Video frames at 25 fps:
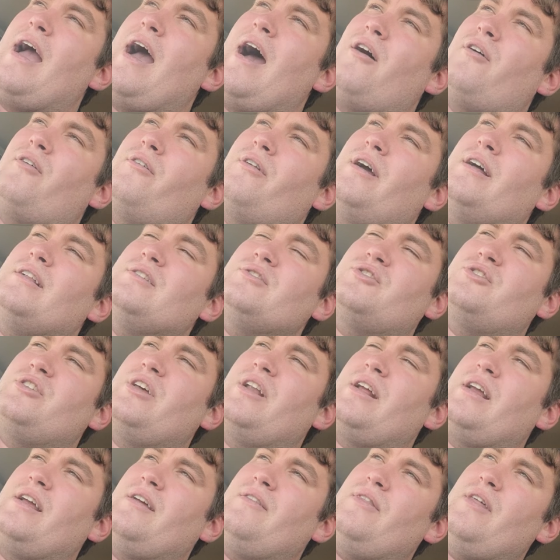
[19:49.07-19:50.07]
out and
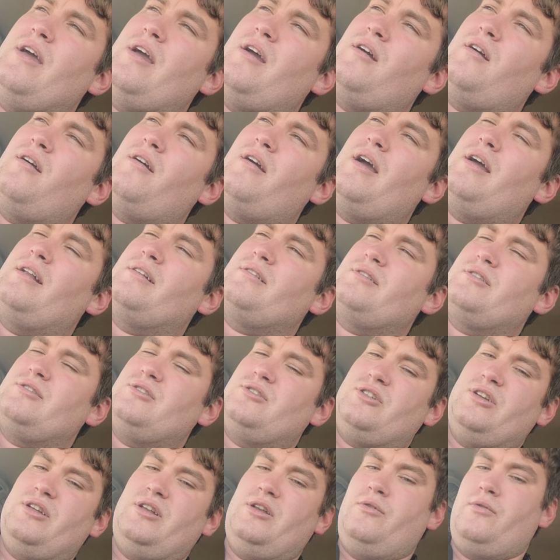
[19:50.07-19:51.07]
sitting in there and
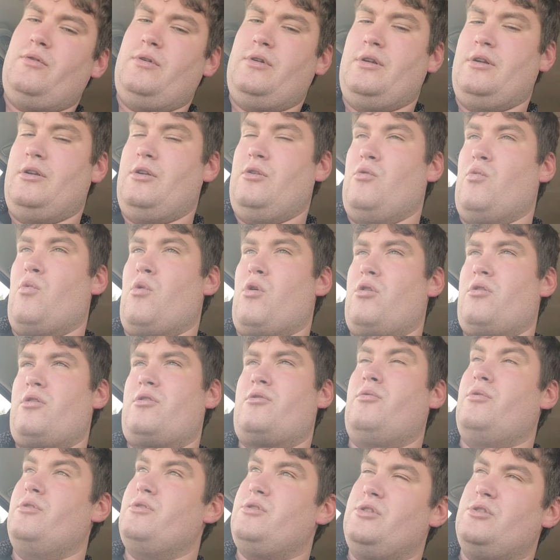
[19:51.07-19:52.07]
continuing to do
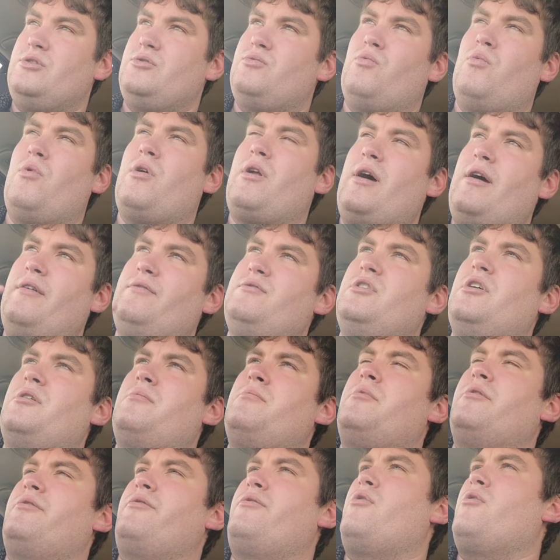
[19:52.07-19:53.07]
work, which is what I've
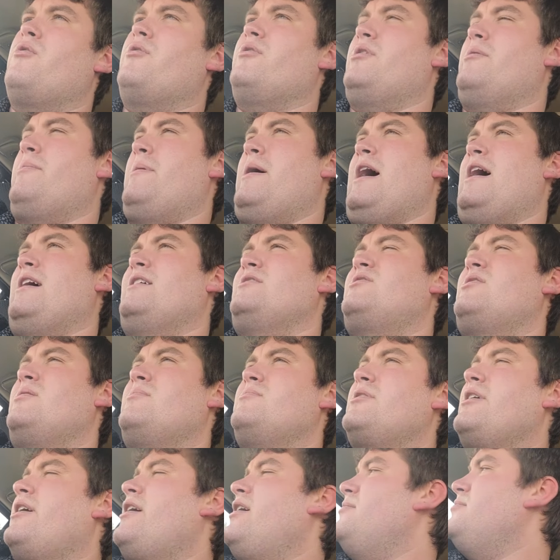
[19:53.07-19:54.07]
done before in the past
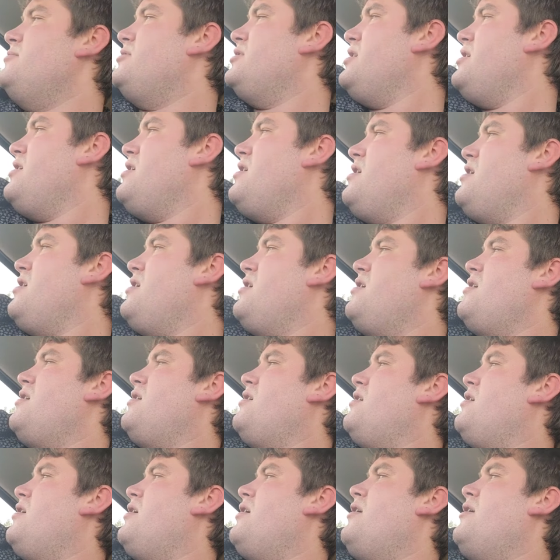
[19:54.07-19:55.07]
sometimes.
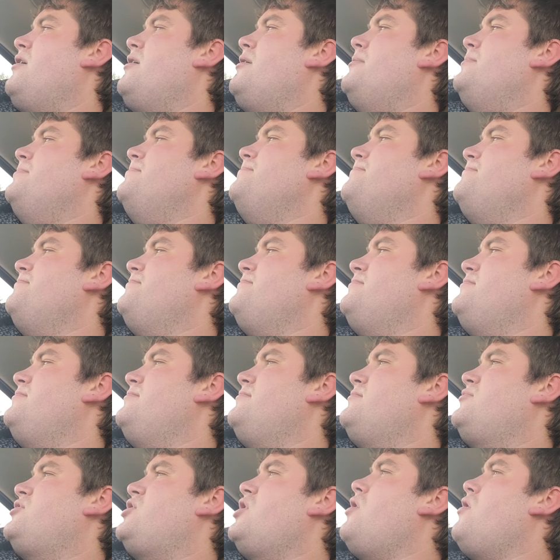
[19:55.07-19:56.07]

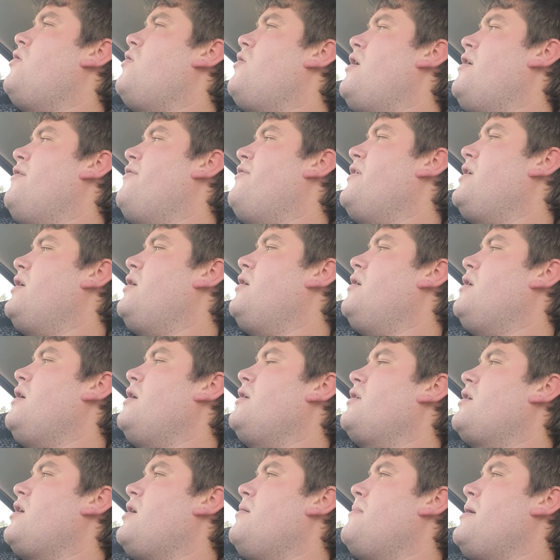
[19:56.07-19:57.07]
So I figured
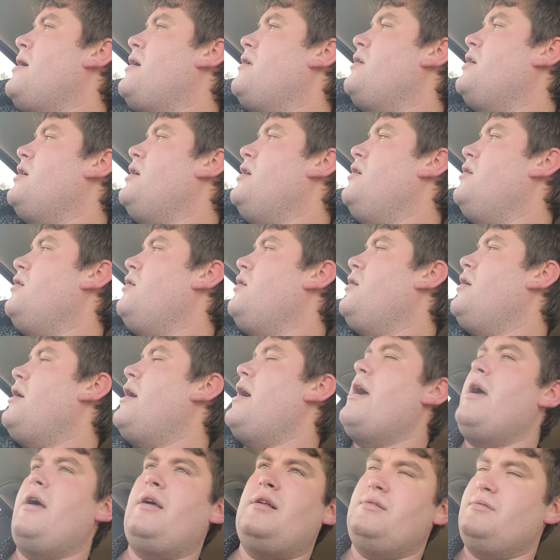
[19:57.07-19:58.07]
I'd come out here
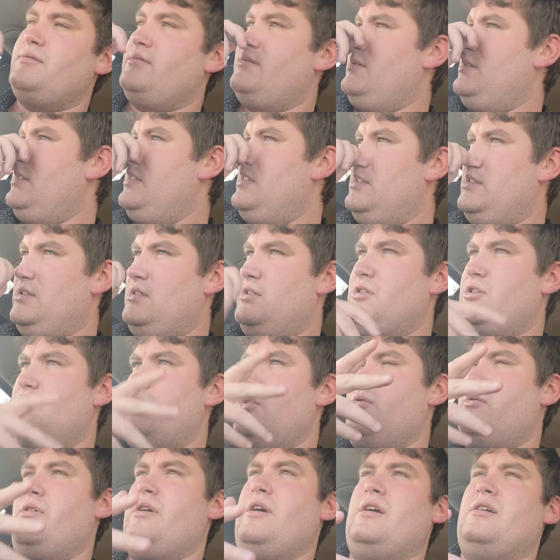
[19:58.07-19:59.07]
and
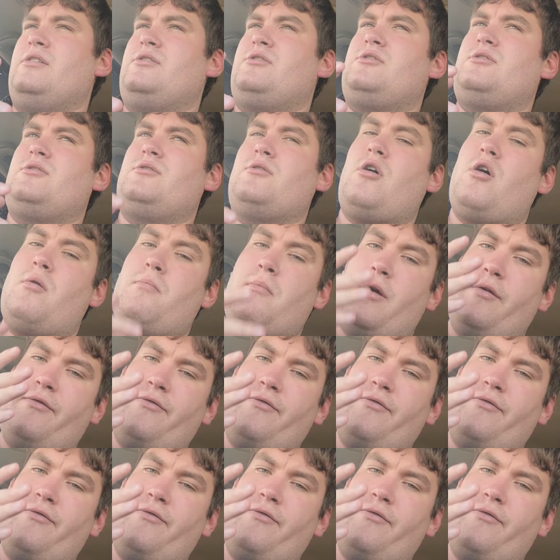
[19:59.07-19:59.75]
do this on my